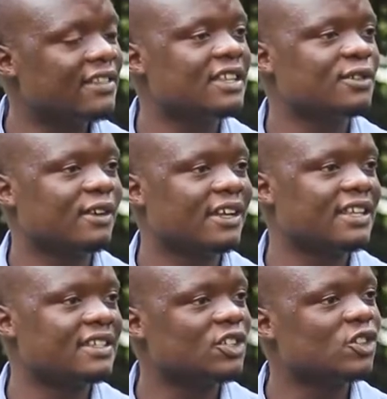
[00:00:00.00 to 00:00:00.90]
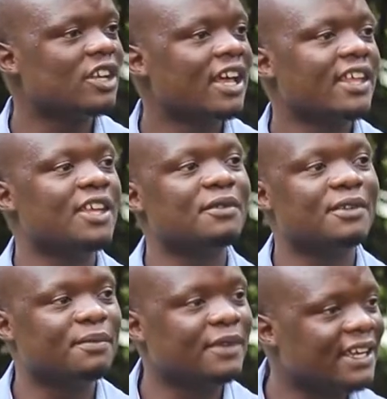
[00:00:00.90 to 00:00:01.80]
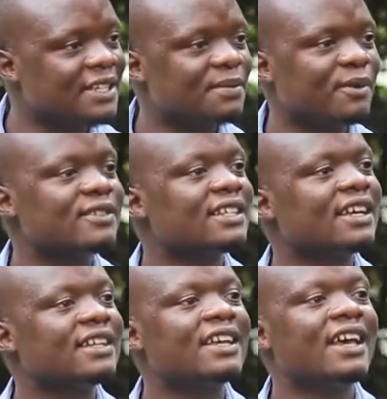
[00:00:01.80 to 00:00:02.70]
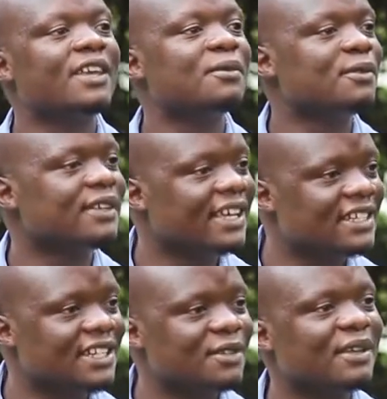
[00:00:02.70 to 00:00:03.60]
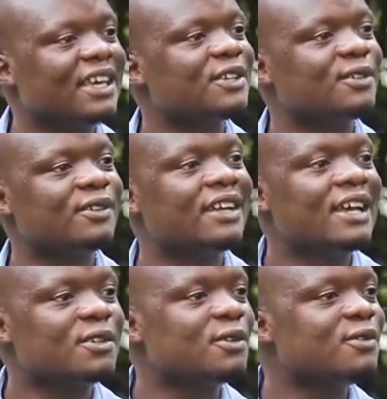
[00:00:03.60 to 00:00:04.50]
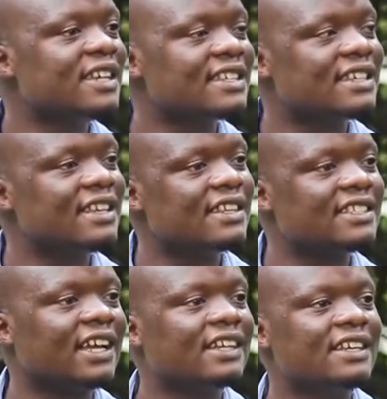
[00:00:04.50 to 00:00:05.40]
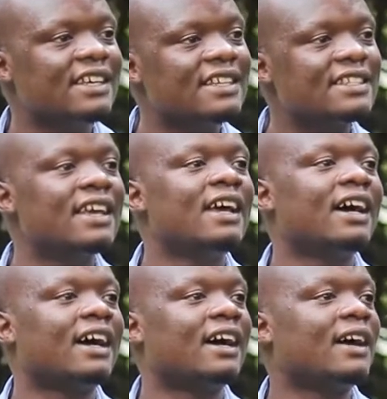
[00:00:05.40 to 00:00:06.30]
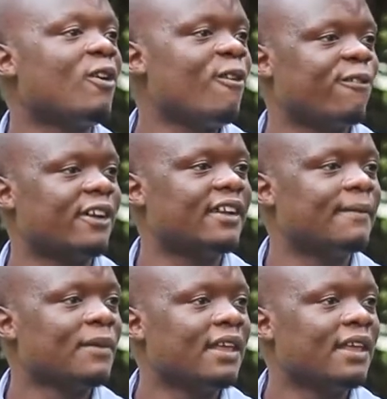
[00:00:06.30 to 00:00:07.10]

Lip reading: in this organization, he will get sponsored, he will get education. So you just say the child is orphan.